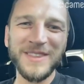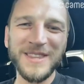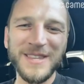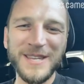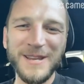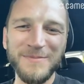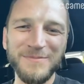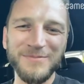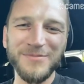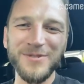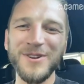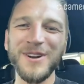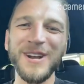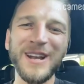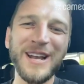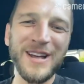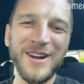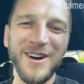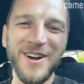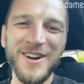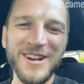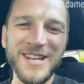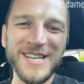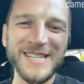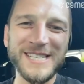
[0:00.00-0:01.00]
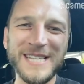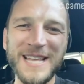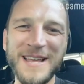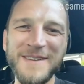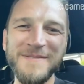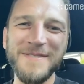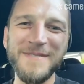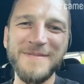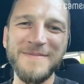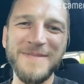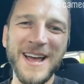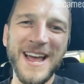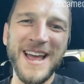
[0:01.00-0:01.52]
to Brutally Honest
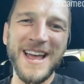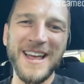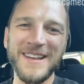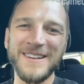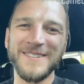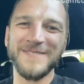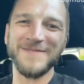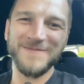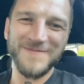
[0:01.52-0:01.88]
MMA.